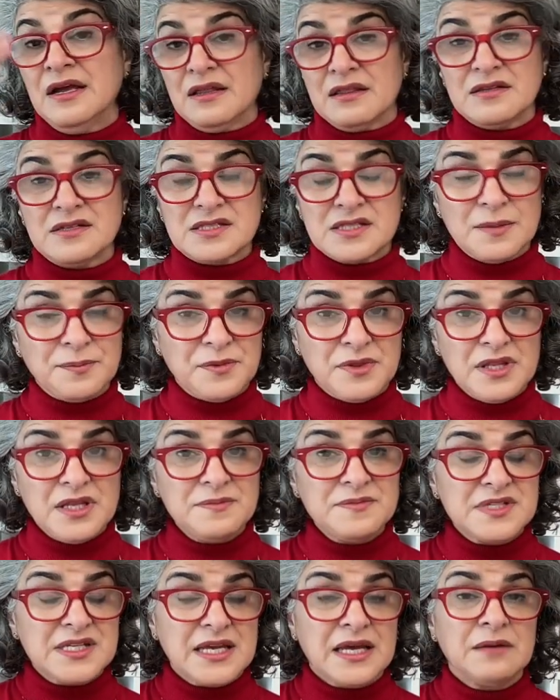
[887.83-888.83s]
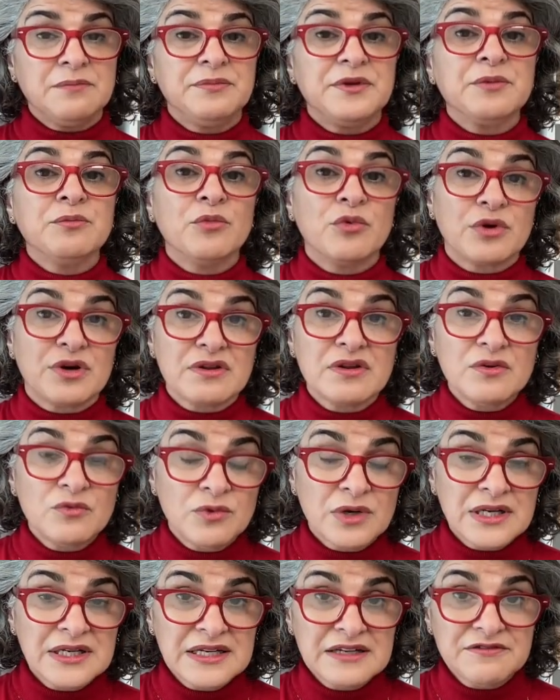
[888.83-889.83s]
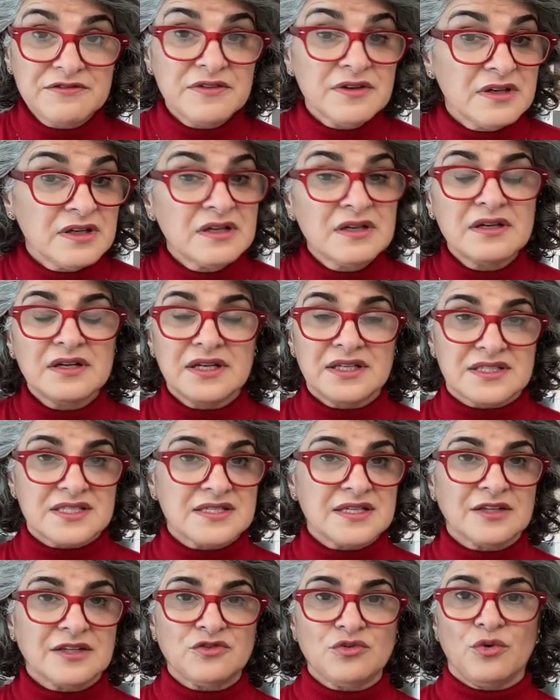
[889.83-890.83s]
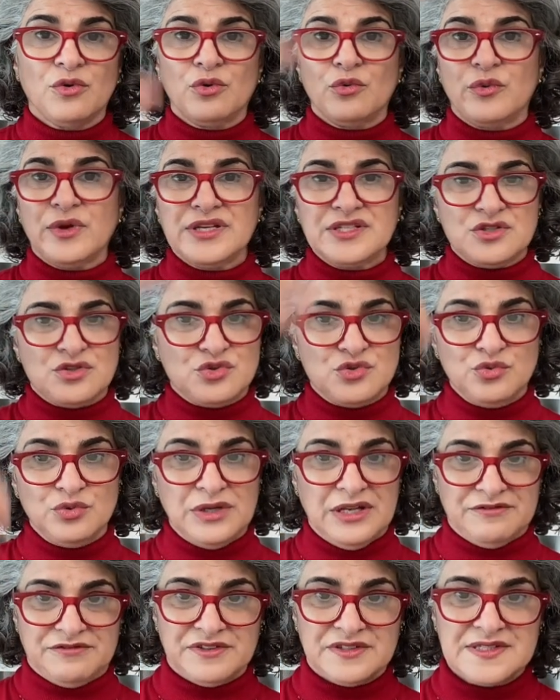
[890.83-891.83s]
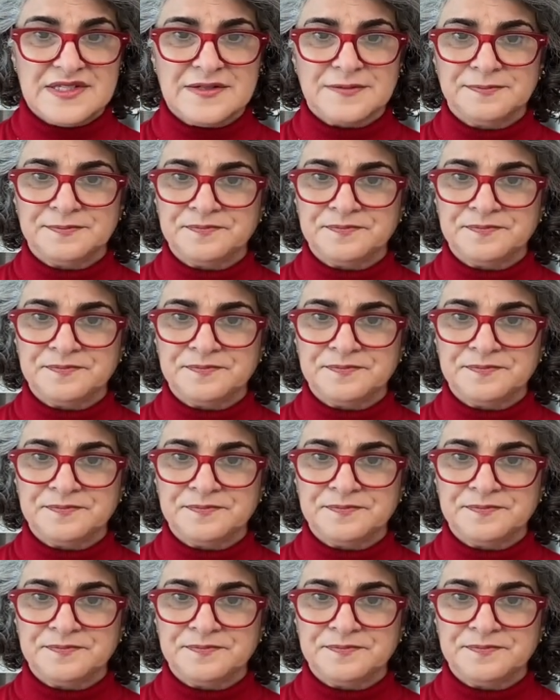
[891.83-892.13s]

The sub-themes can be more than one level. It's not always two levels.